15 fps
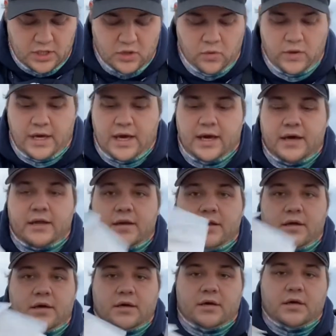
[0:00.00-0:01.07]
we got
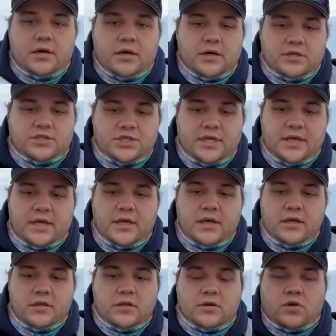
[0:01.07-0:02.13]
a jig,
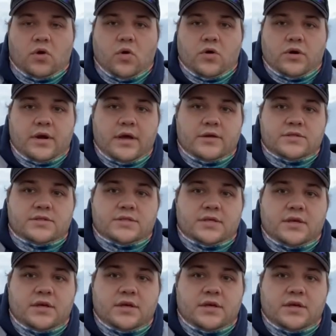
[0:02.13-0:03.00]
a little quarter ounce